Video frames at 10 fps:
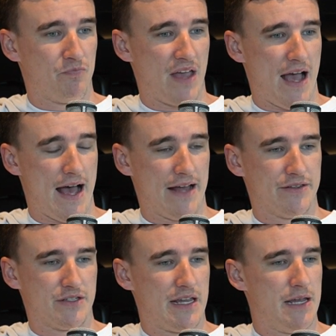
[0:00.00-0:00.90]

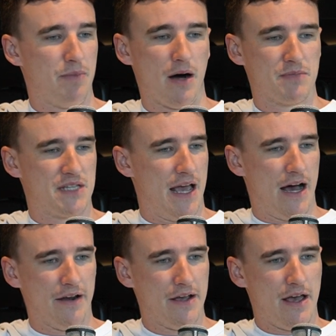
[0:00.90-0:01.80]
and he pumps
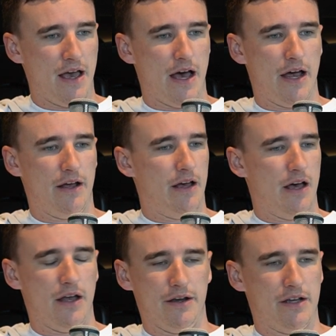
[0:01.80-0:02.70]
out
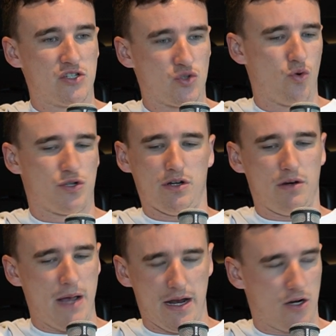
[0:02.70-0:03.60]
an extortionate
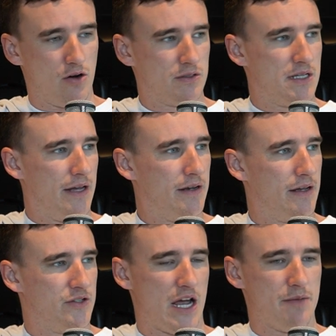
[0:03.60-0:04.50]
amount of content,
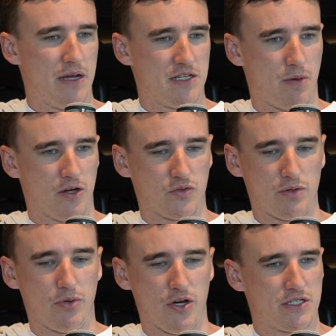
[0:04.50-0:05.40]
and JP spoke to him
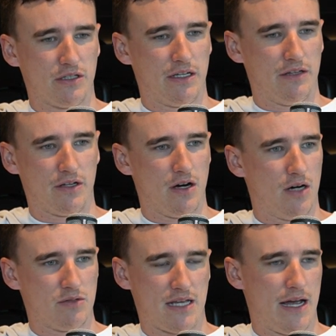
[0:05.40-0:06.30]
personally, and the guy
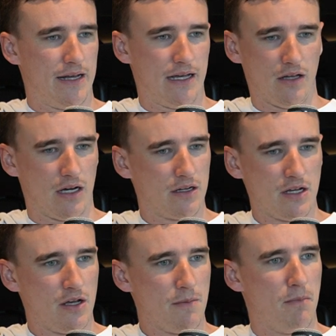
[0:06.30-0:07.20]
was saying he had like
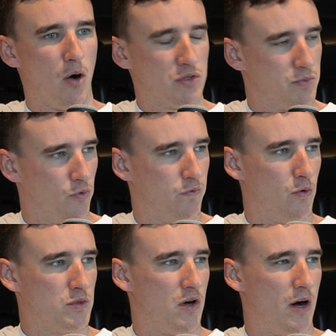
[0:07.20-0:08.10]
multiple
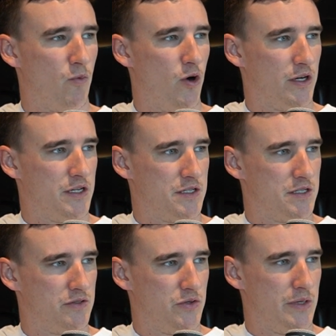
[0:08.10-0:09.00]
full-time workers
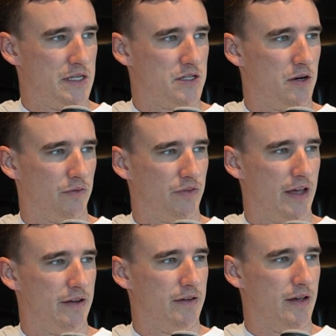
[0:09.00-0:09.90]
doing his
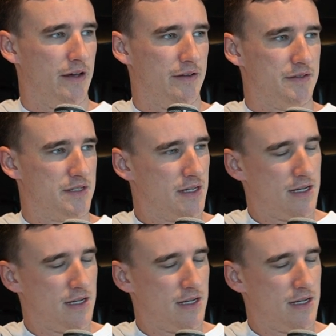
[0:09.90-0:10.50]
content, and